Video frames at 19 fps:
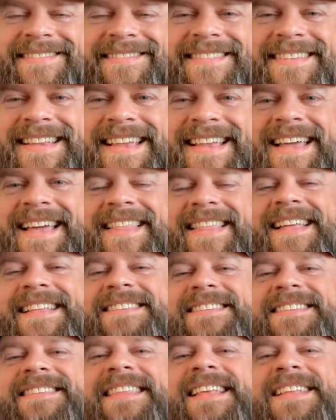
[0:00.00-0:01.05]
Yeah,
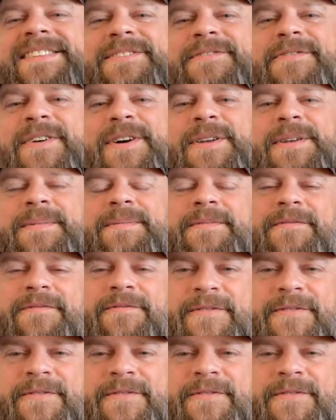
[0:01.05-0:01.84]
that's a fun